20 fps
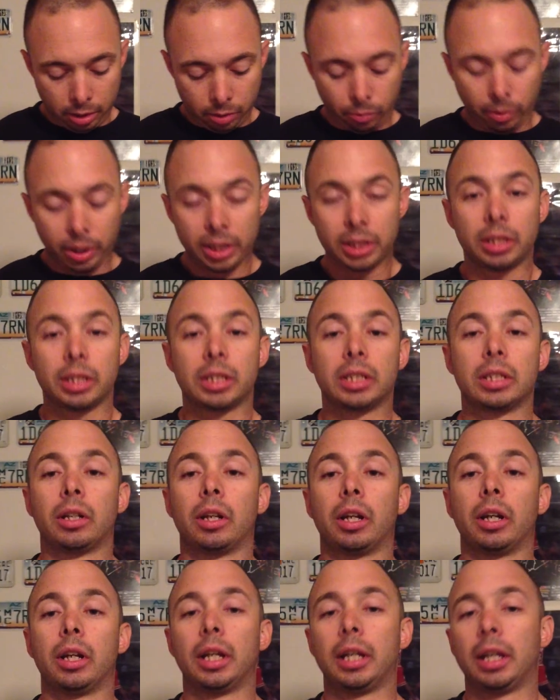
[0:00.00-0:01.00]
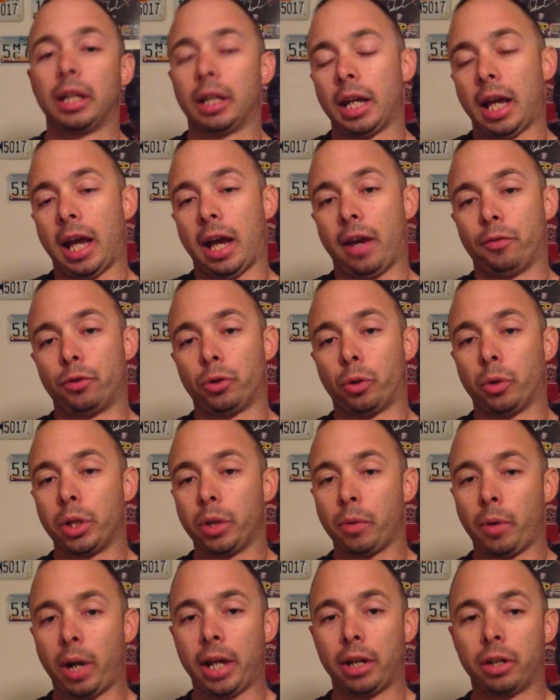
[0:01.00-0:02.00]
Races have 20
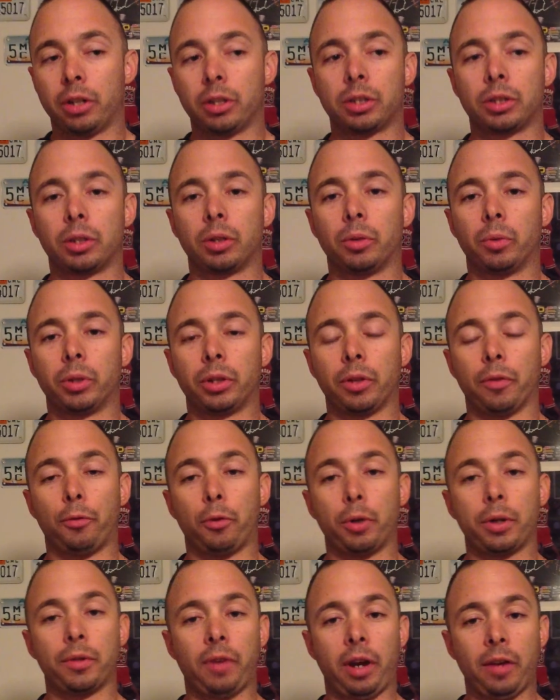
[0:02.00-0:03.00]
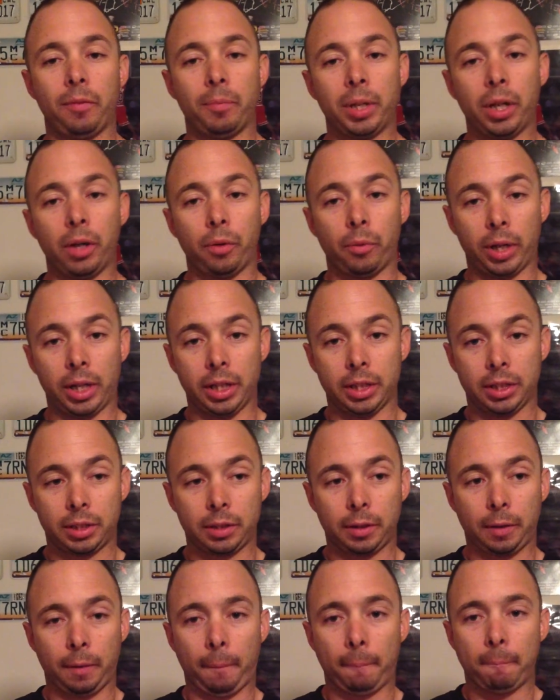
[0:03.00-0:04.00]
riders with a 45-minute race,
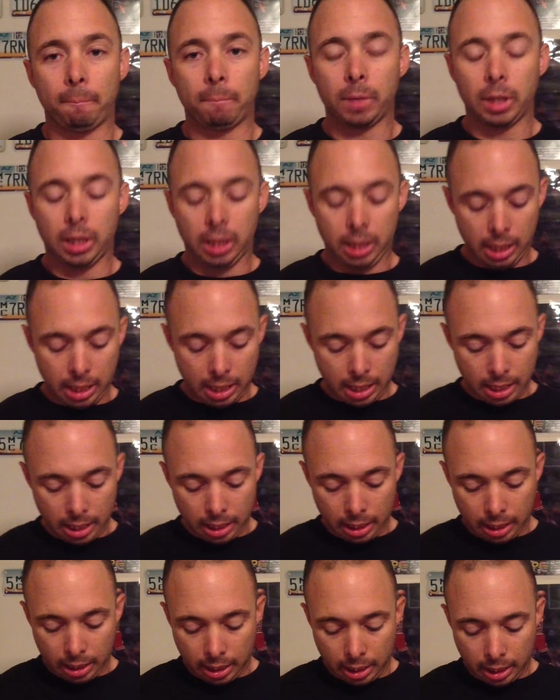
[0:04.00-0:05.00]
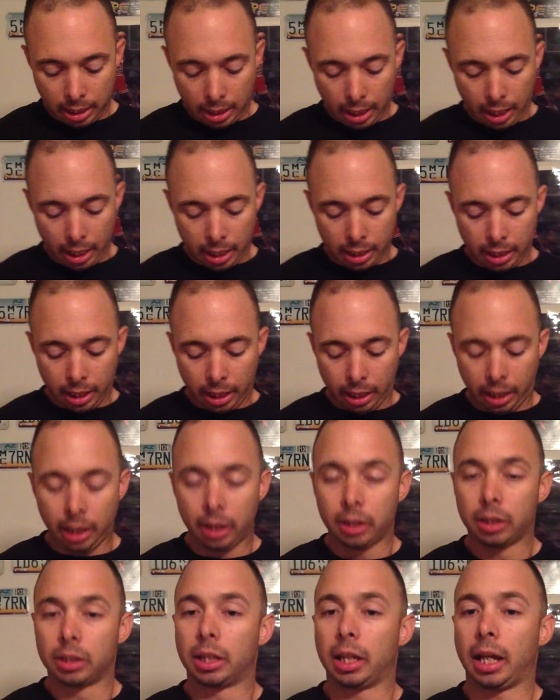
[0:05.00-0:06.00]
and
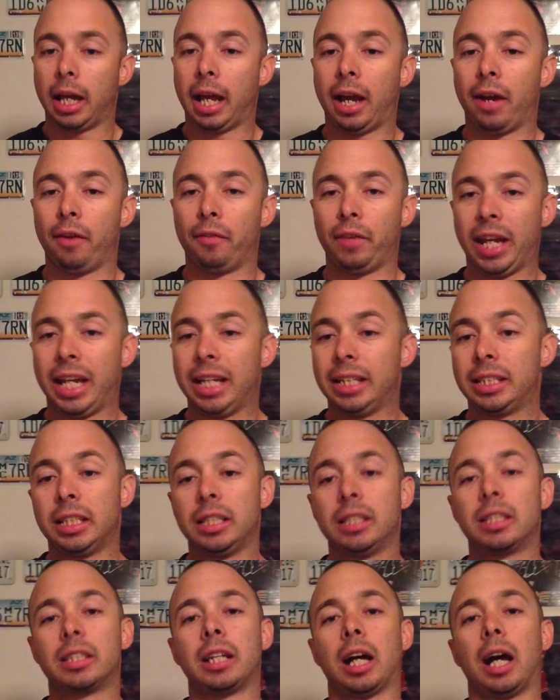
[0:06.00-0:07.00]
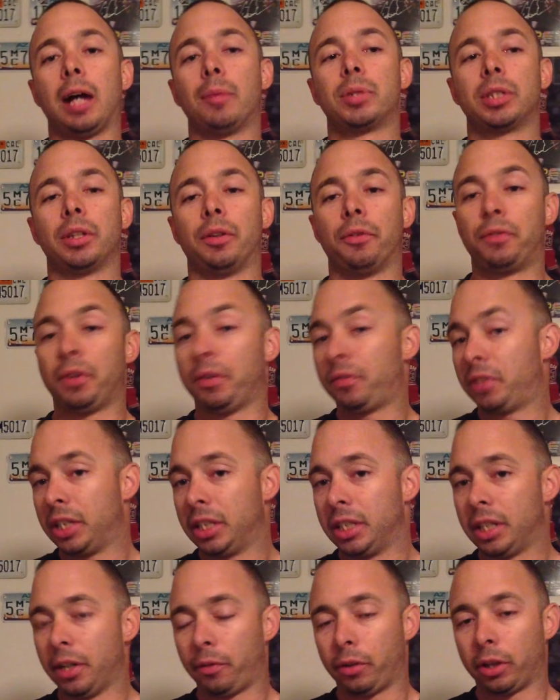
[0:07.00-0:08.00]
they have 18 stops in
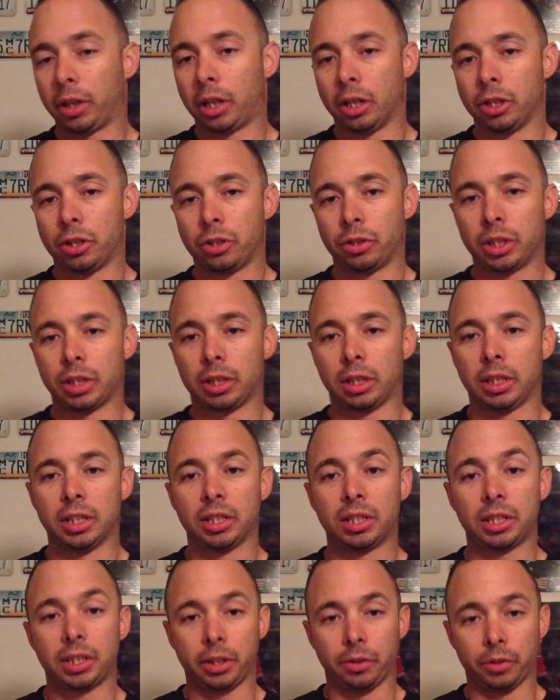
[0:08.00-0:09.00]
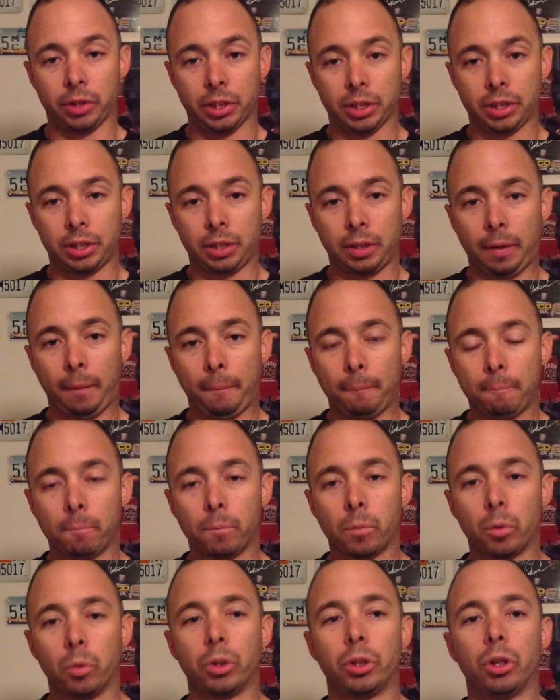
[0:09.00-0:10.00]
15 different countries on this series,
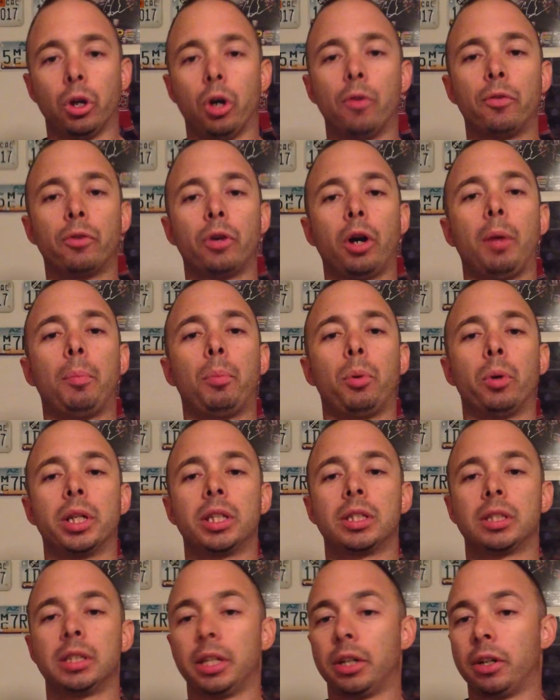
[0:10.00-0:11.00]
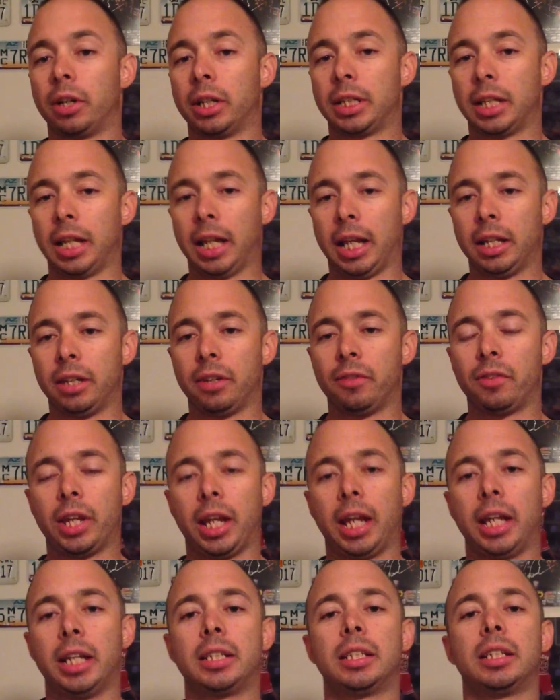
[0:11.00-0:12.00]
with the overall points leader at the end of the
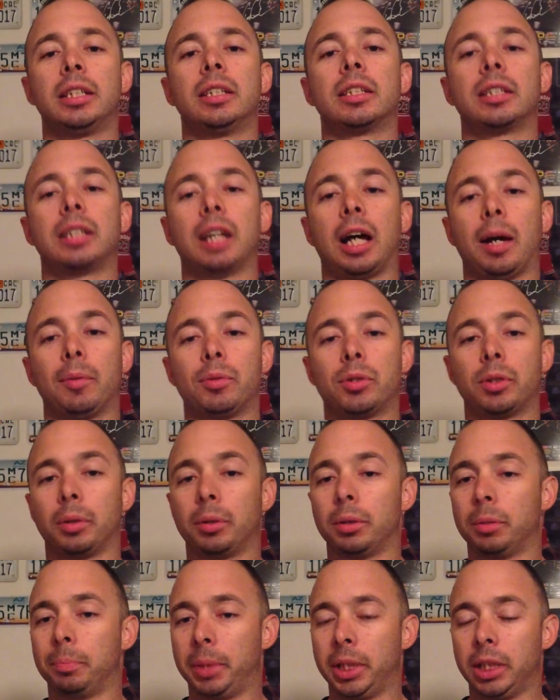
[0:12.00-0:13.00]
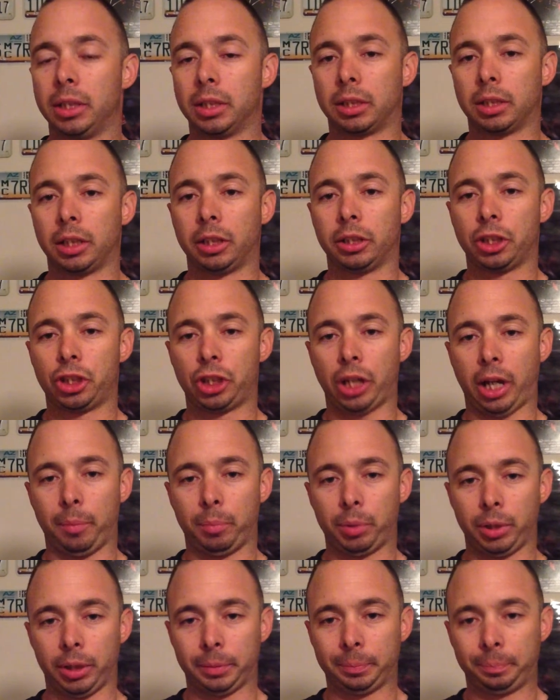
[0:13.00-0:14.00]
18 stops being declared the
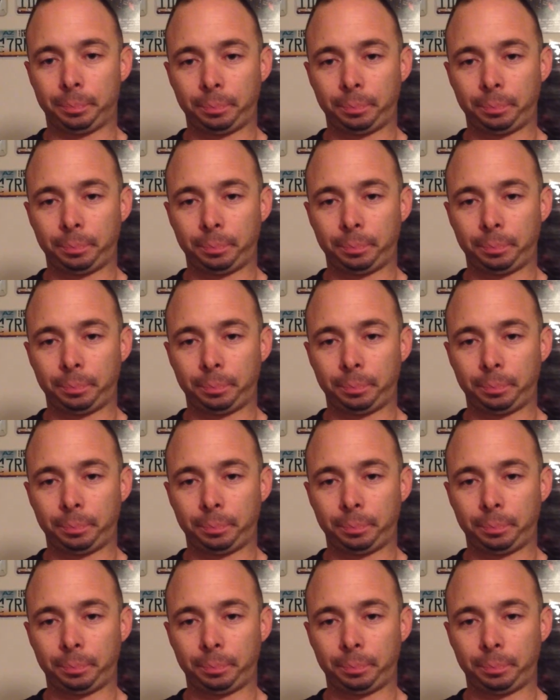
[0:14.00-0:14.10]
champion.